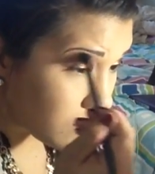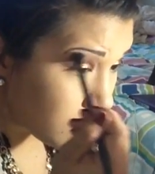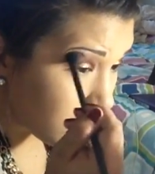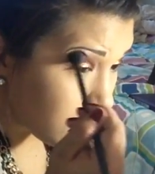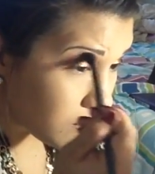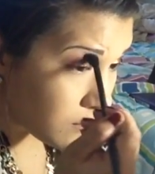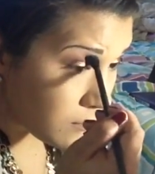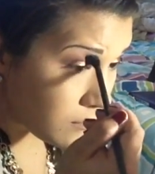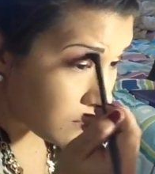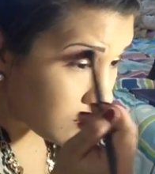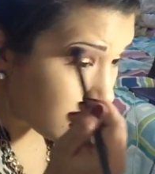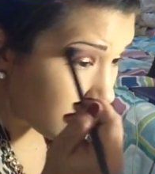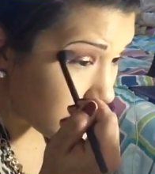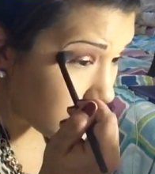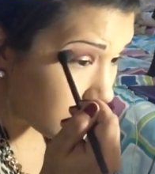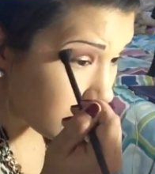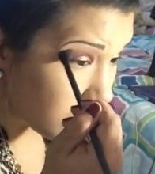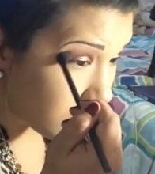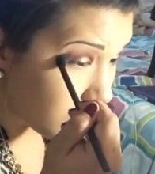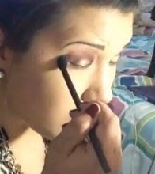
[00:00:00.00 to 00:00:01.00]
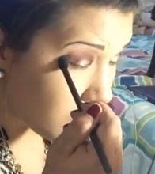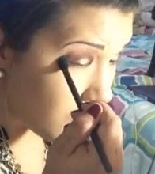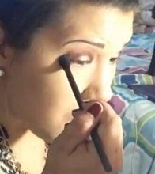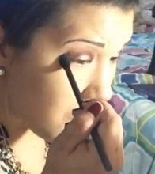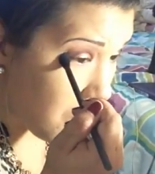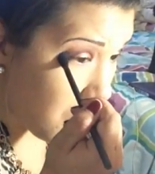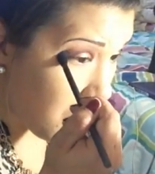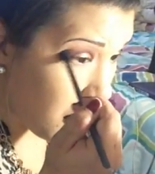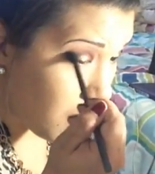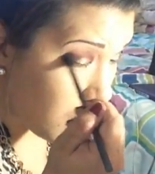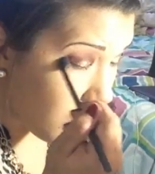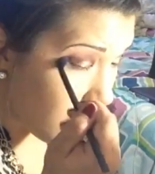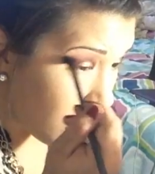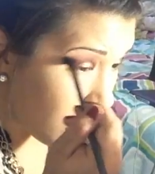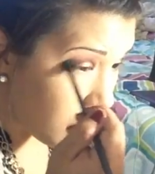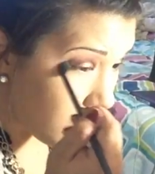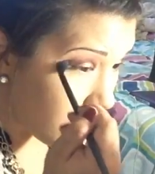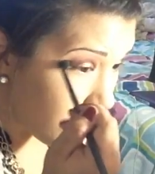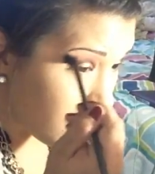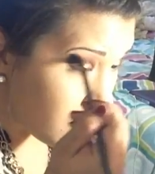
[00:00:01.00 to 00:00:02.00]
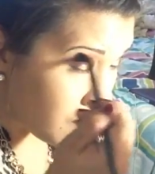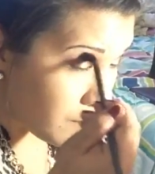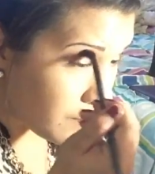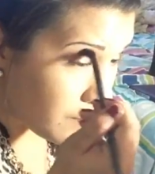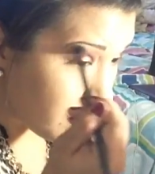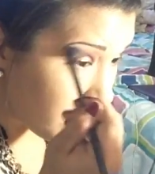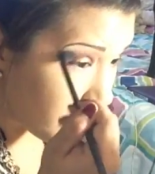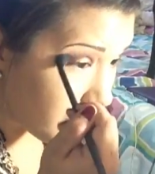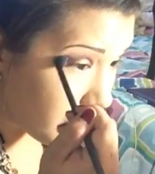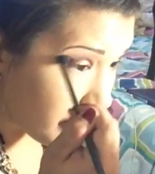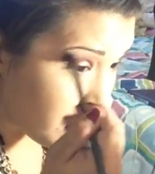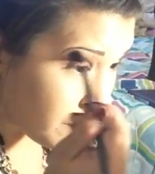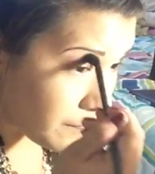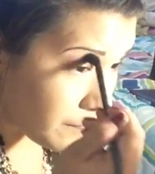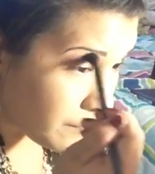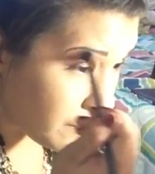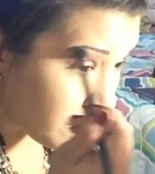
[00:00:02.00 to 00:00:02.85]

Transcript: And my dog is doing the most in the background.